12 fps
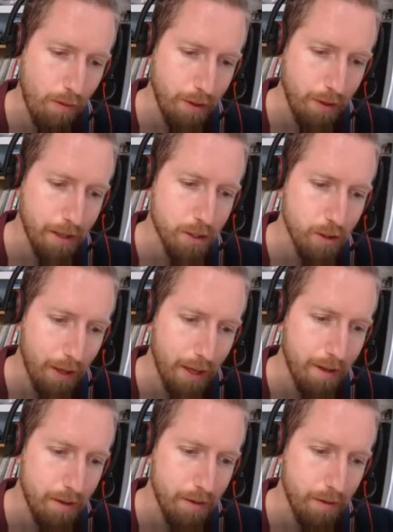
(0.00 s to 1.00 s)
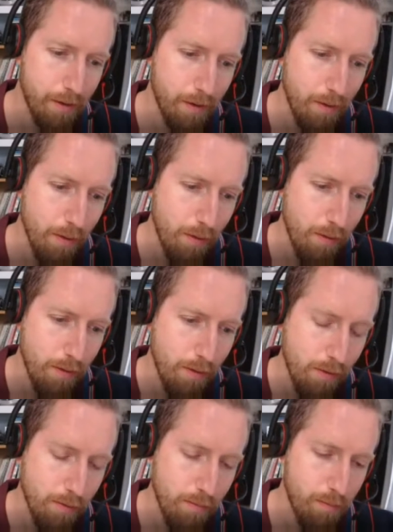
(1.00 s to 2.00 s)
actual end,
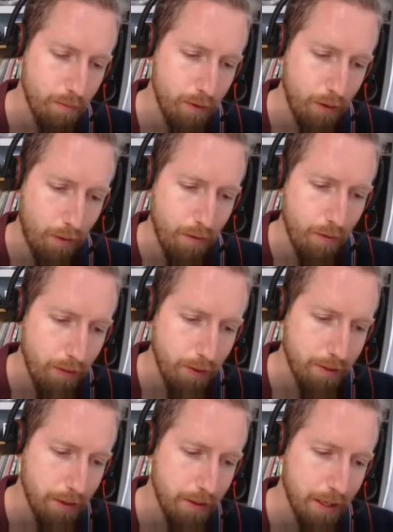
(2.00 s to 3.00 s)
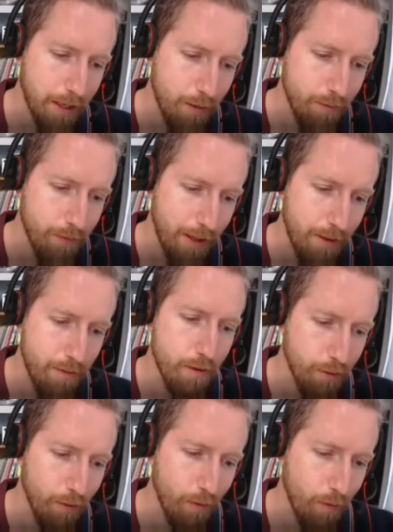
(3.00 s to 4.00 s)
the kind of end
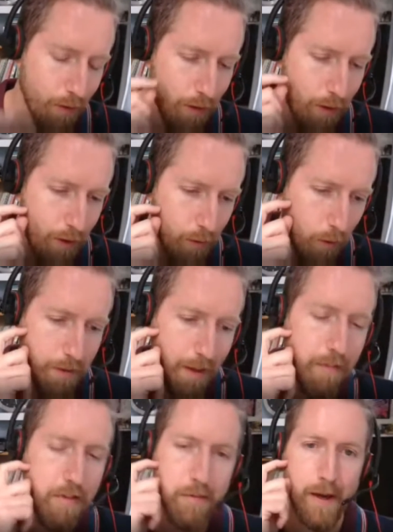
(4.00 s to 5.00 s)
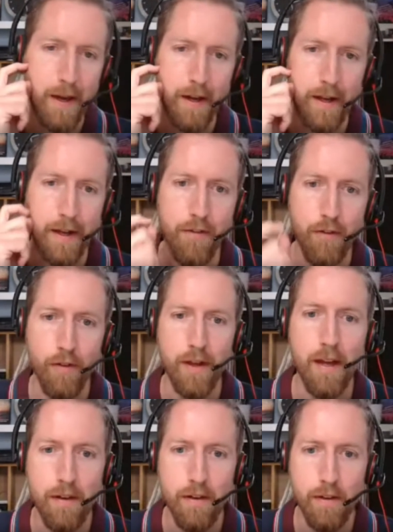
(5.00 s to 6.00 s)
result wasn't anticipated, I guess, or the
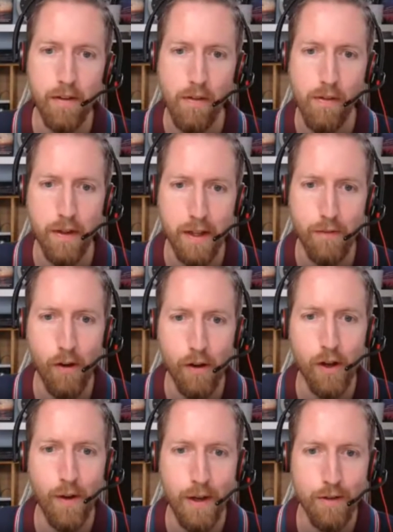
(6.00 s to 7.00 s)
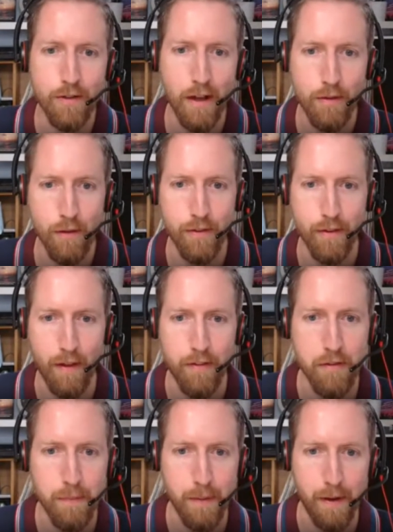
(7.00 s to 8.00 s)
kind of ongoing use case wasn't
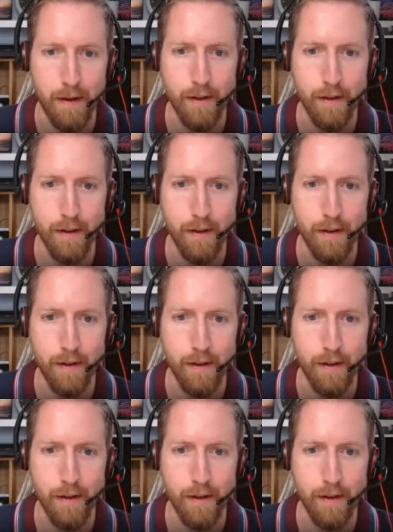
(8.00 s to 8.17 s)
anticipated.